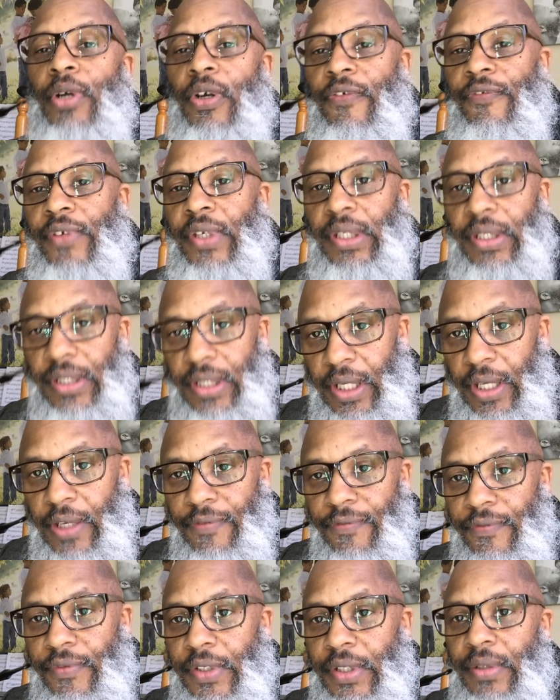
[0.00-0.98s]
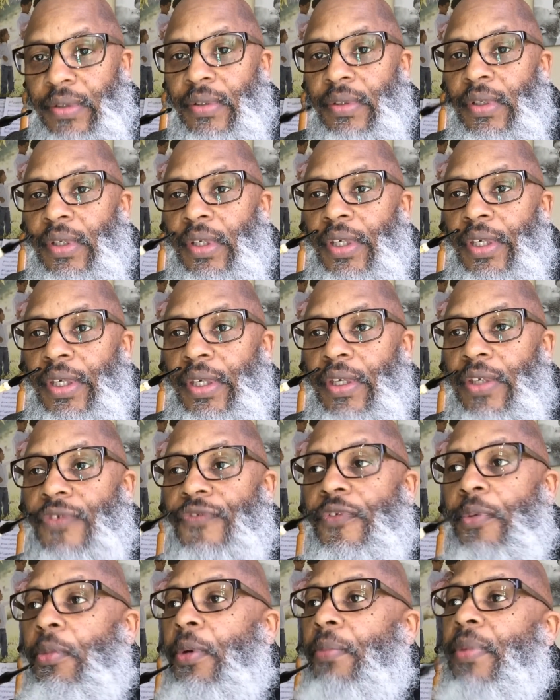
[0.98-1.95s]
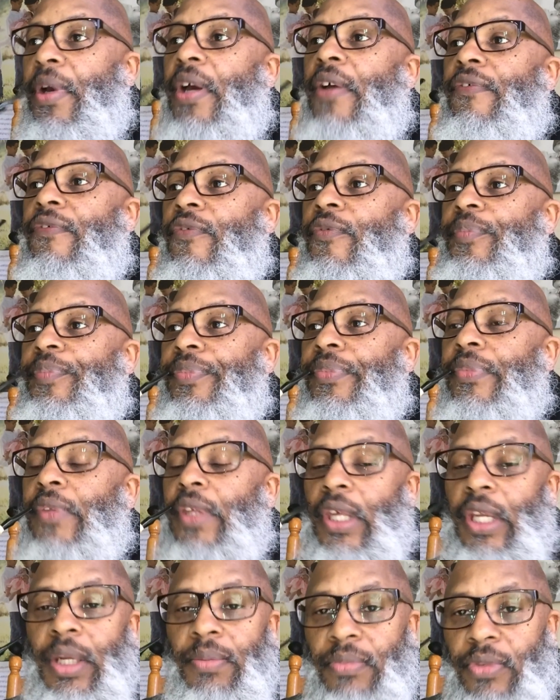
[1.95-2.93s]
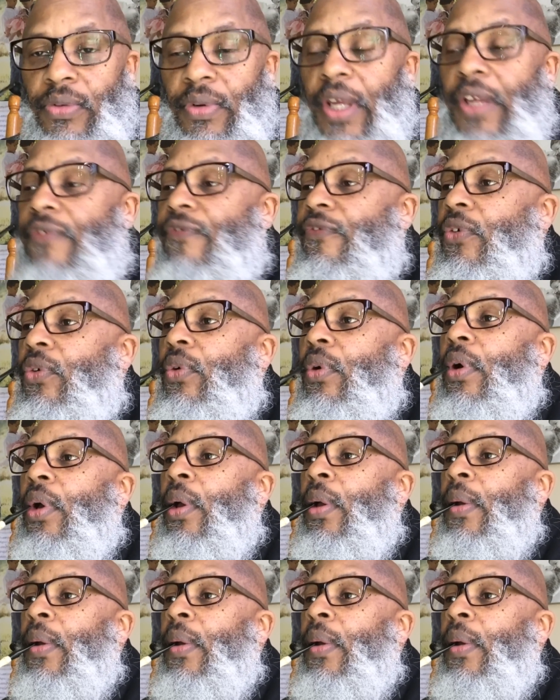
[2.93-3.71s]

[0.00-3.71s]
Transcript: perfect gift is from above, and I'm grateful.